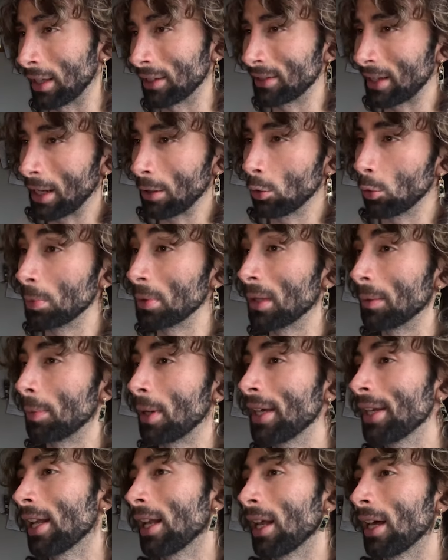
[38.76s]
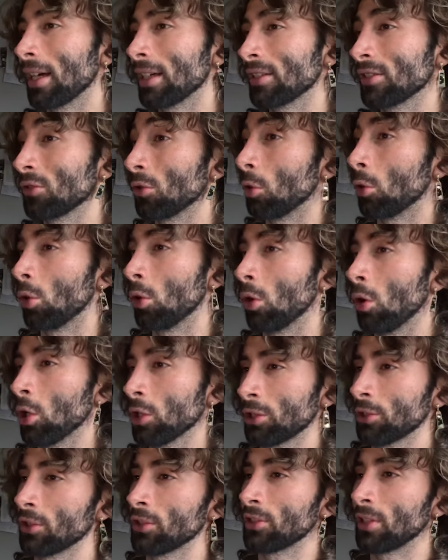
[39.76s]
As they will be penalized or
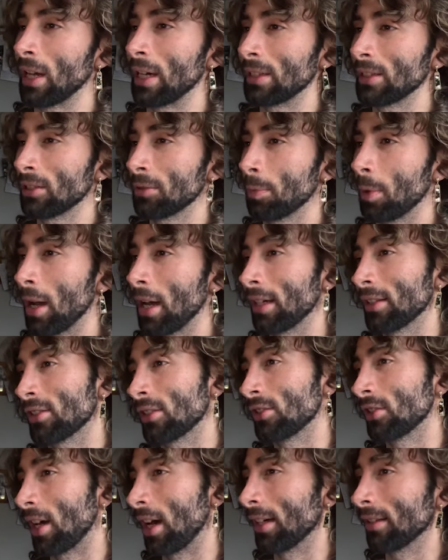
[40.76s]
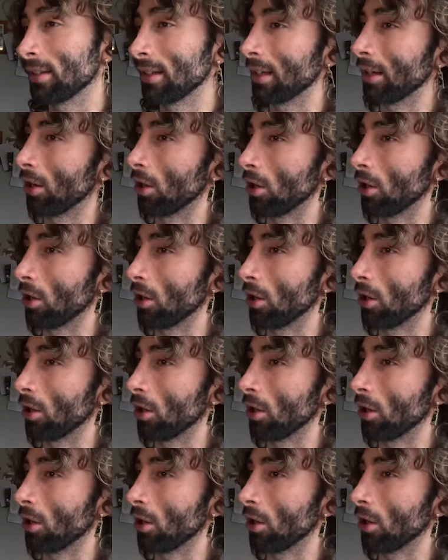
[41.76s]
ostracized by society at